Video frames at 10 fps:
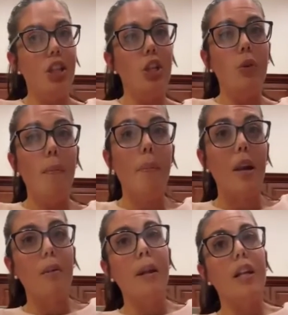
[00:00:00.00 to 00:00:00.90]
you and
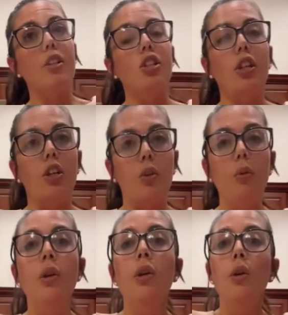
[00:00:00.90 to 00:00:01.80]
better managing
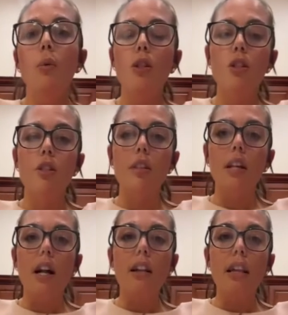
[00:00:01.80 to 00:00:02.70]
you, which is
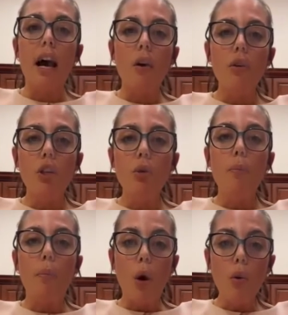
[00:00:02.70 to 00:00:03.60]
going to allow you
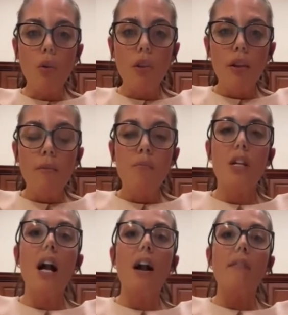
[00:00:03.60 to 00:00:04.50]
both to
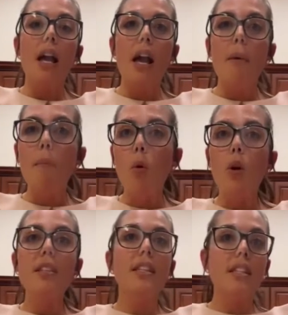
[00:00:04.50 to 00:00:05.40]
have a
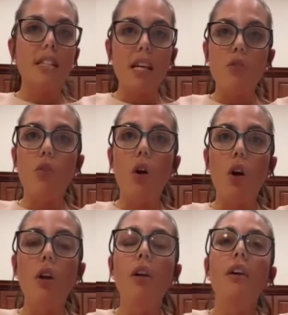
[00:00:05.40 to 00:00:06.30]
more
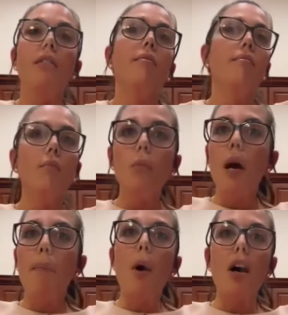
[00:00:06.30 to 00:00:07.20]
successful
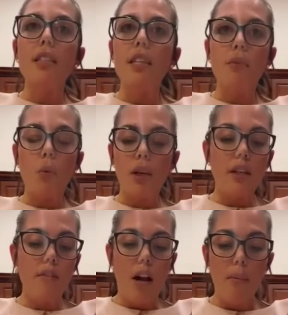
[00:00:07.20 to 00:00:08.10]
and positive work
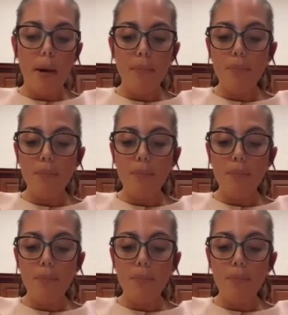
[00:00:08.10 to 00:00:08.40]
environment.